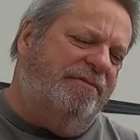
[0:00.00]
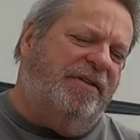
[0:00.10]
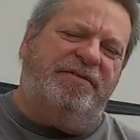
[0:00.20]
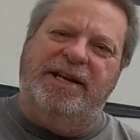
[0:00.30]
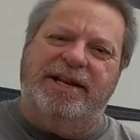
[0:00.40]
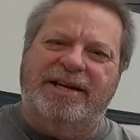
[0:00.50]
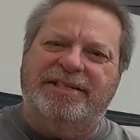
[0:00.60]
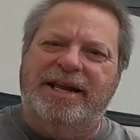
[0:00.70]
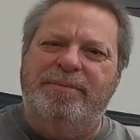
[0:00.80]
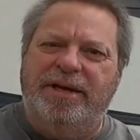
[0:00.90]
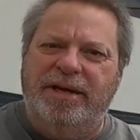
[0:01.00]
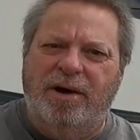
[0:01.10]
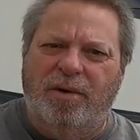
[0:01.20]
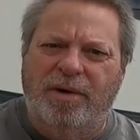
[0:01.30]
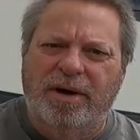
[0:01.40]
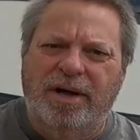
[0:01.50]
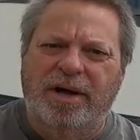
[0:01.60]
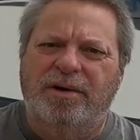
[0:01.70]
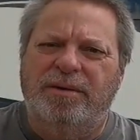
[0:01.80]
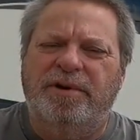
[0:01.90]
50-EPO,
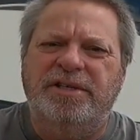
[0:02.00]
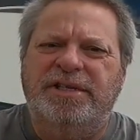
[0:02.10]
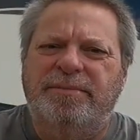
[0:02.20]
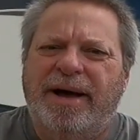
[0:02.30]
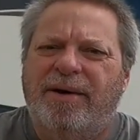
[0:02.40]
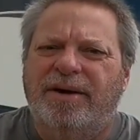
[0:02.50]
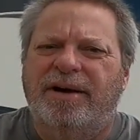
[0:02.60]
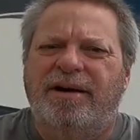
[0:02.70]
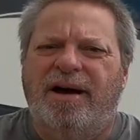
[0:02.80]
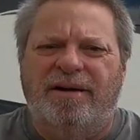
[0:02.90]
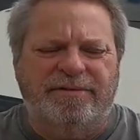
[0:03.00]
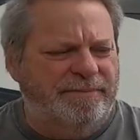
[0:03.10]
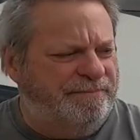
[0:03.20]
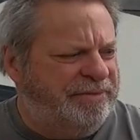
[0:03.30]
the emergency power cutoff.